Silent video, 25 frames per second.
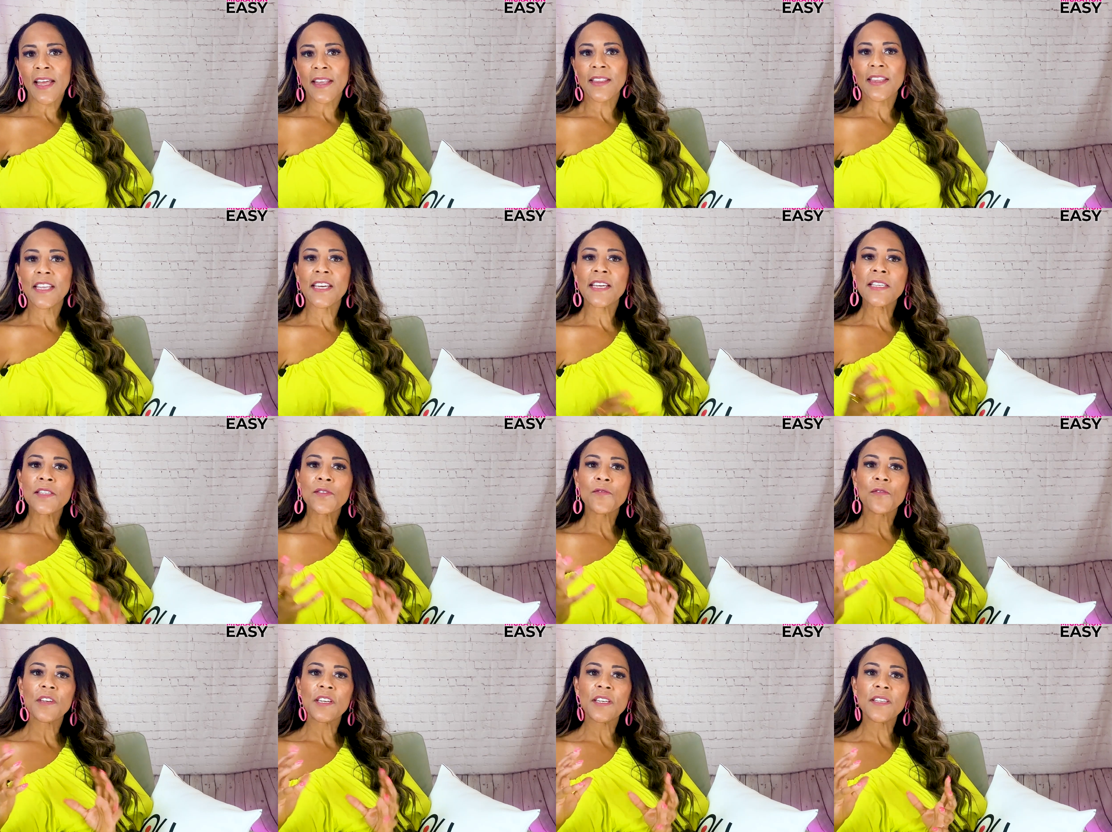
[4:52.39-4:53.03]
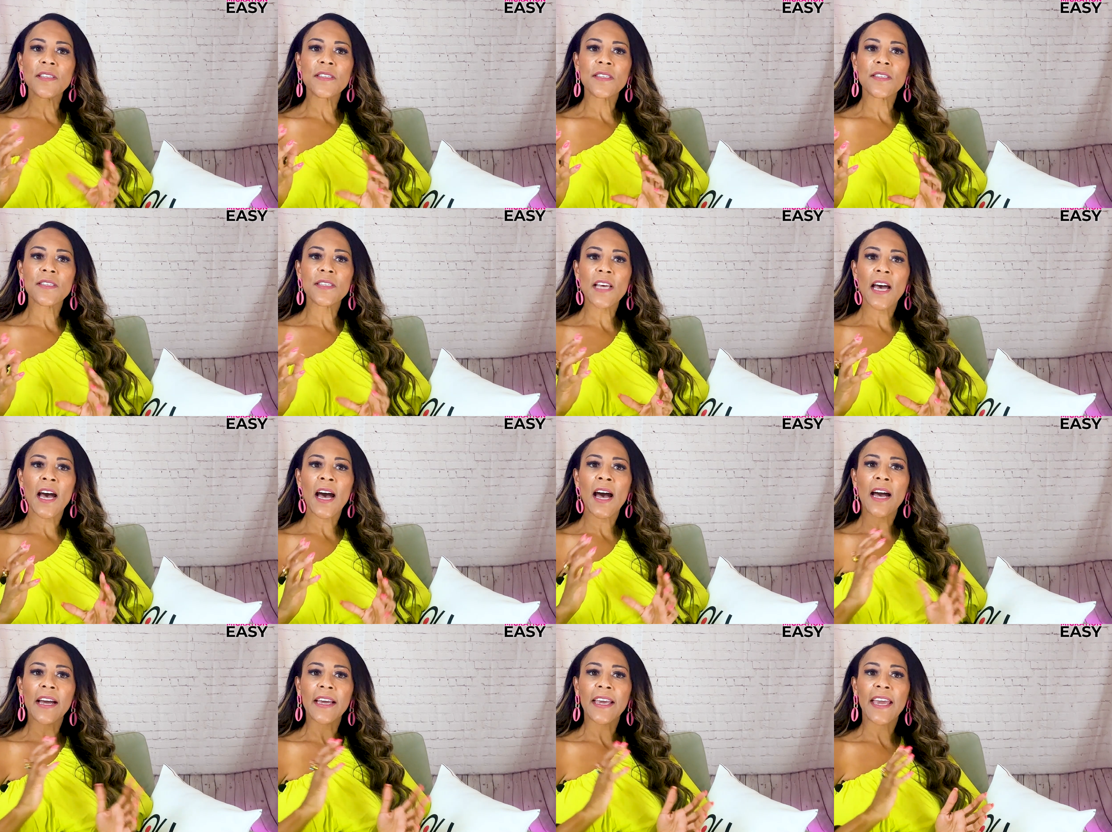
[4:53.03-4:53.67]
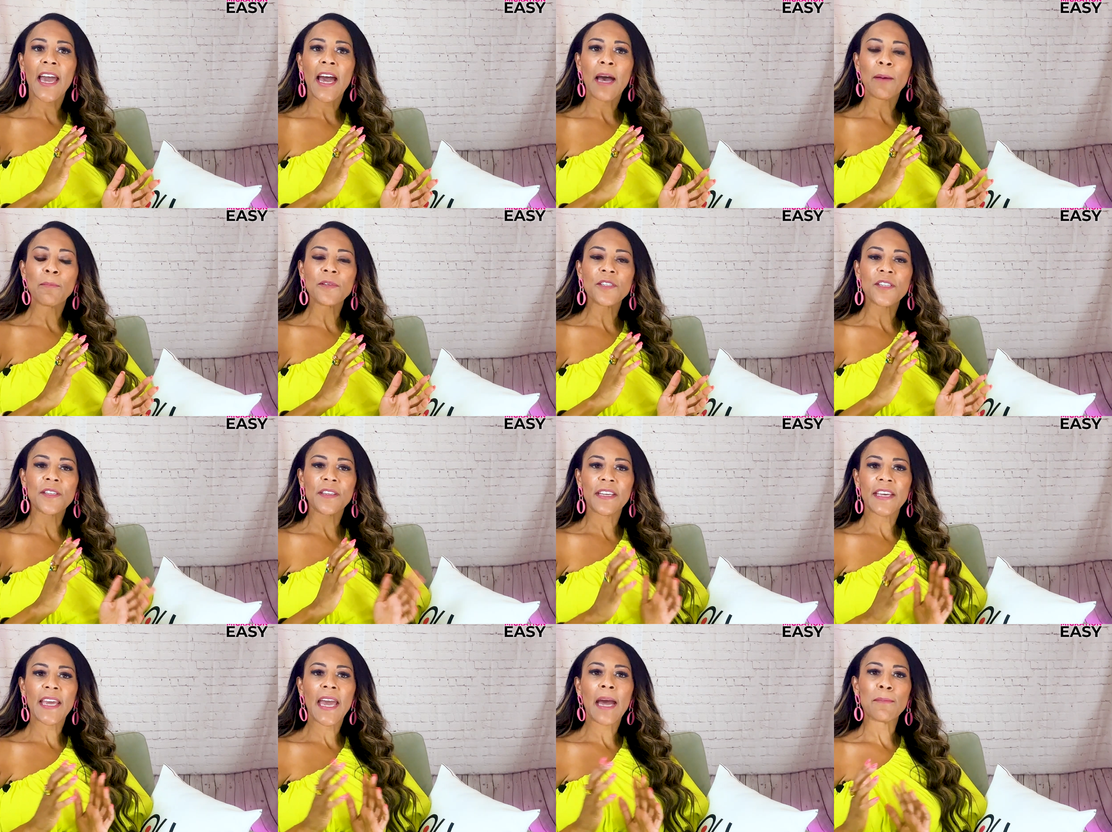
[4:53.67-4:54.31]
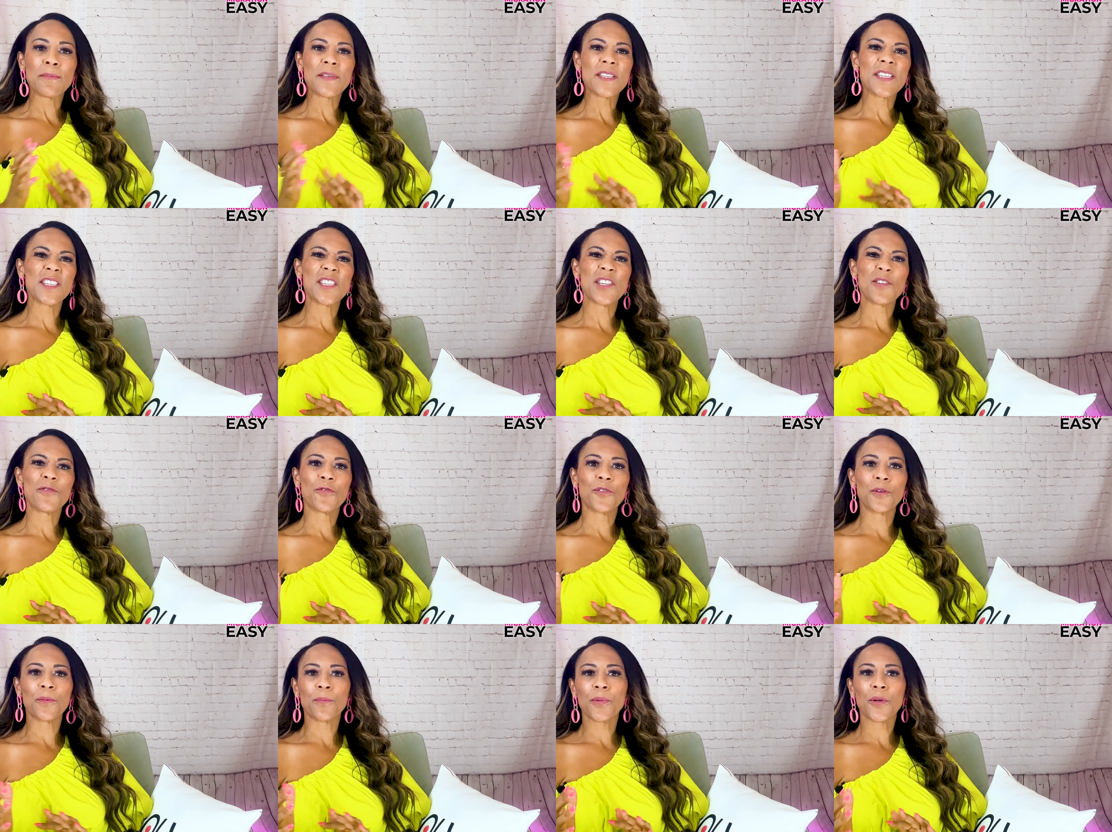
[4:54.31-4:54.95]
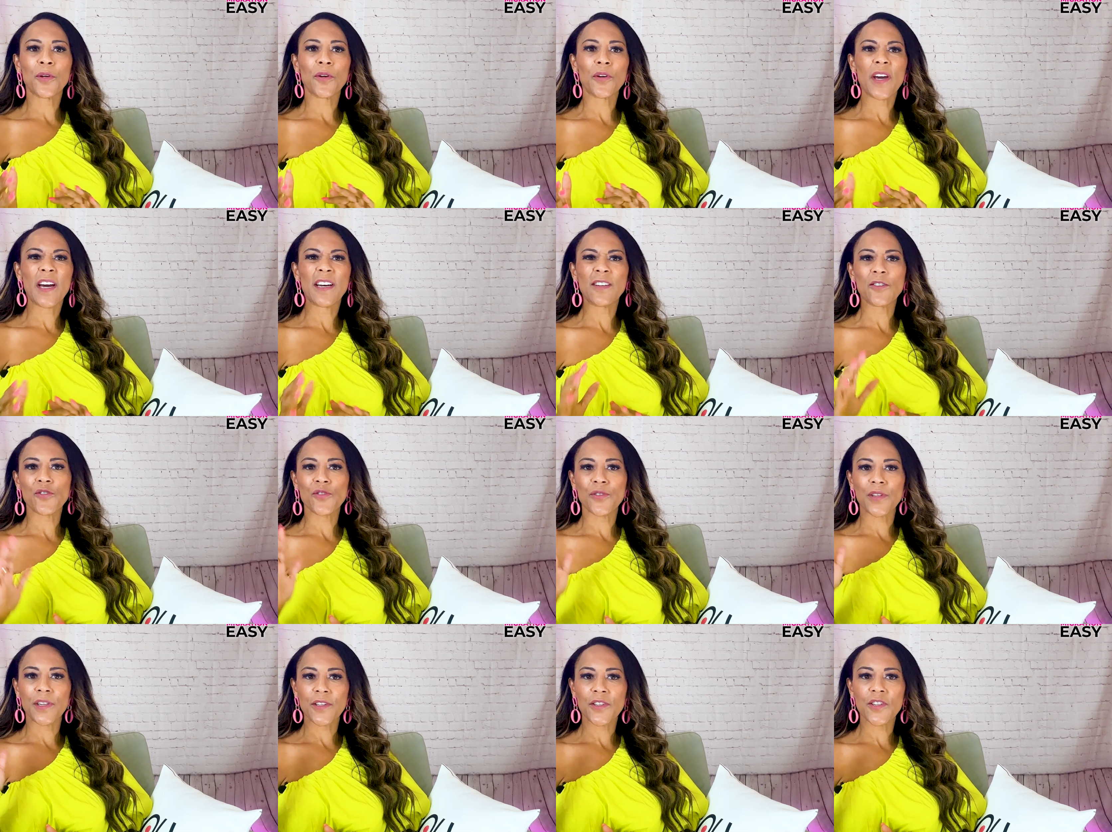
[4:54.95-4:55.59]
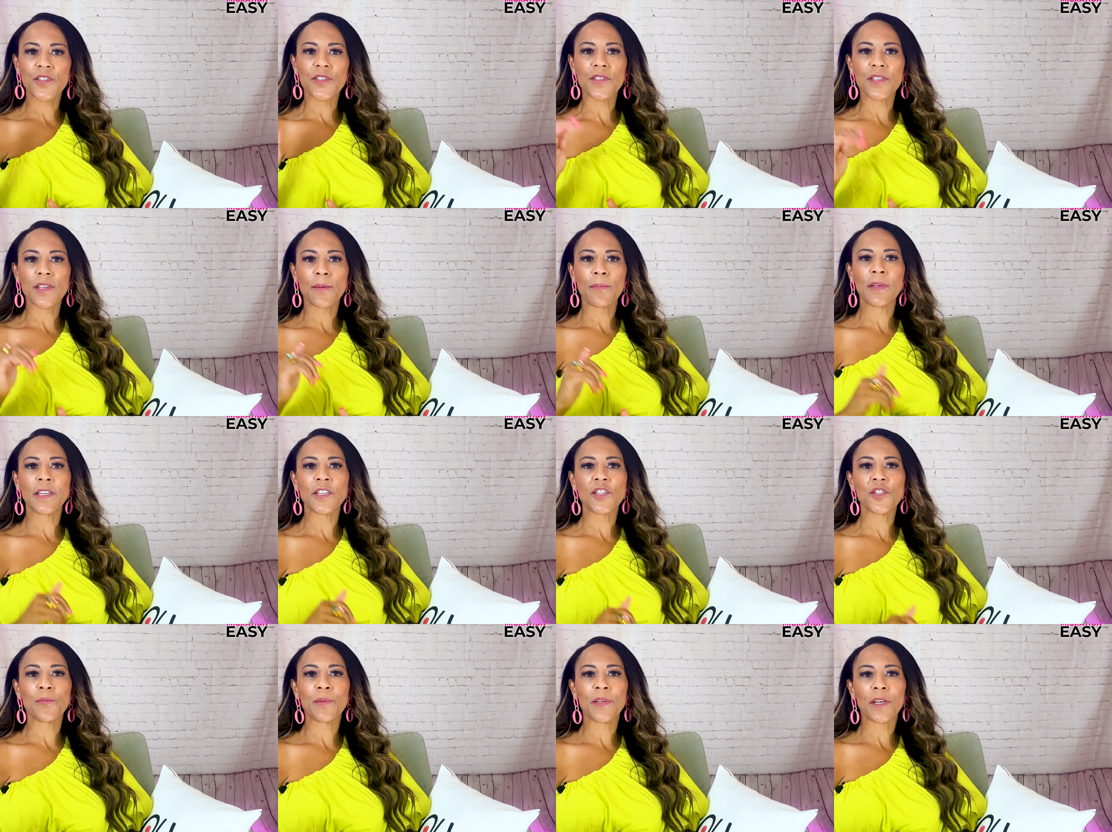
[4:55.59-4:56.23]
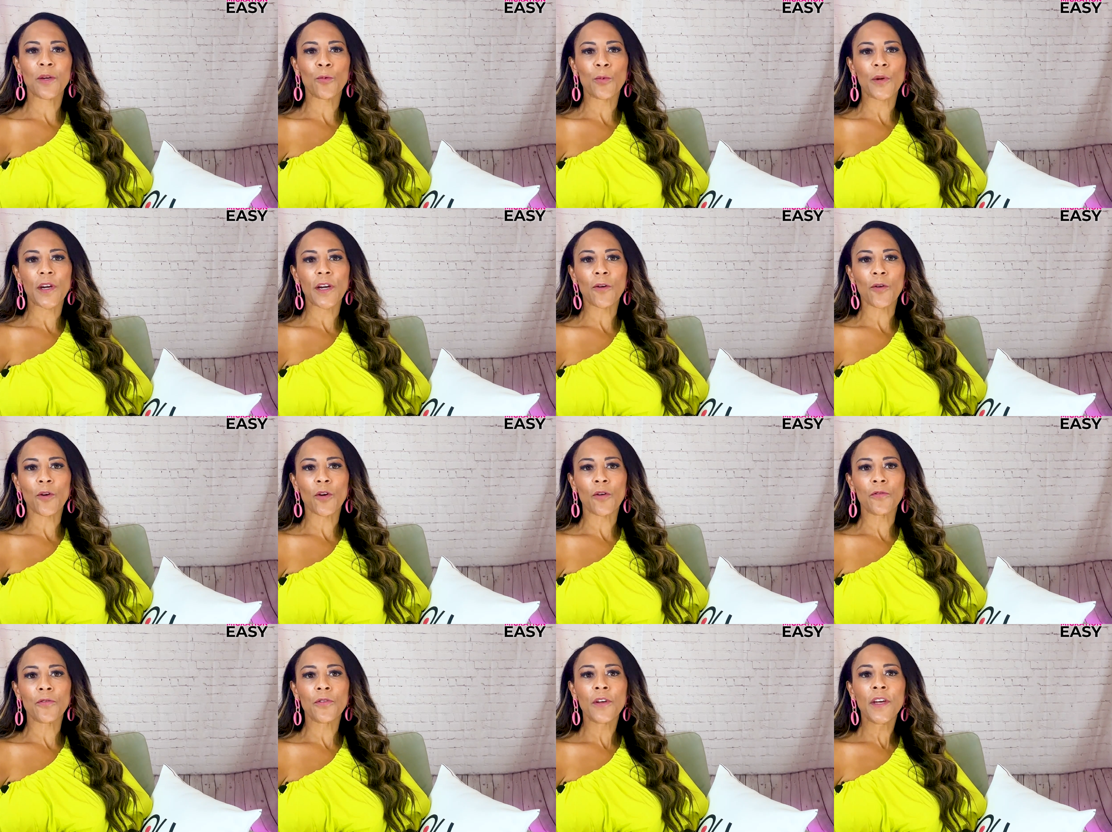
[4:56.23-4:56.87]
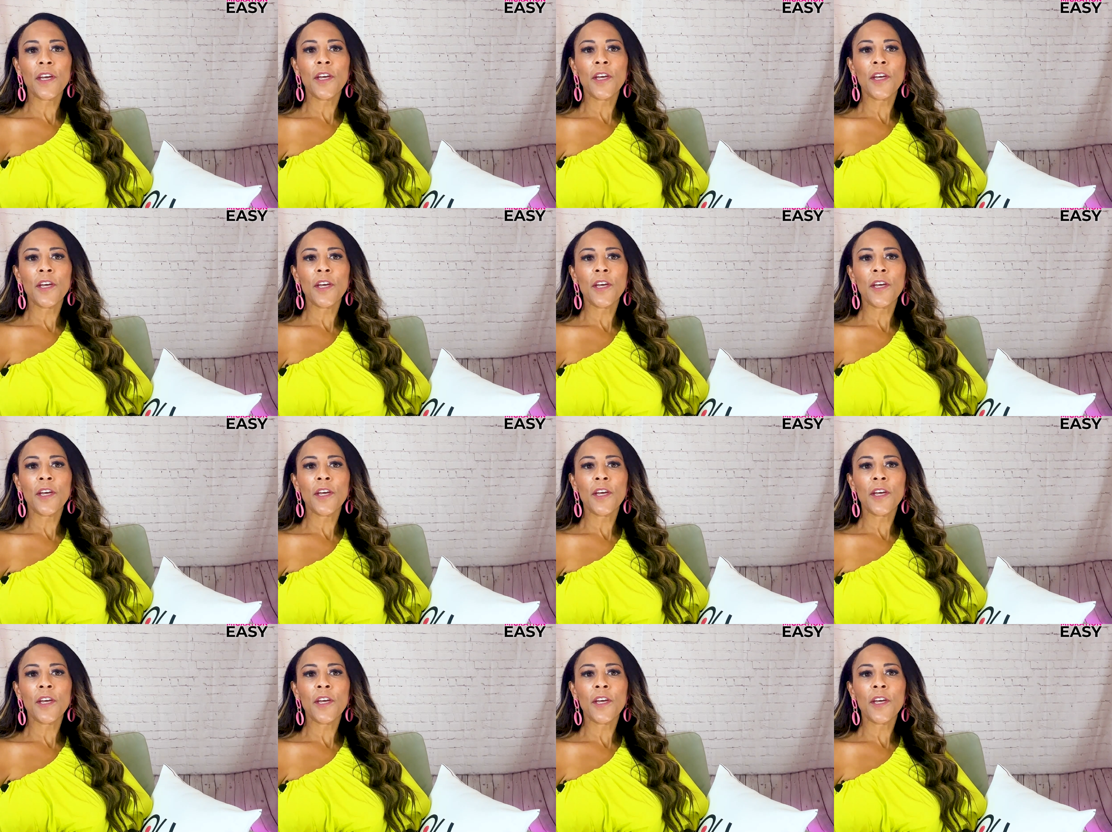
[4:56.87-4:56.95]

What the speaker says: These visas are capped, and the caps are different per country, just something to be aware of.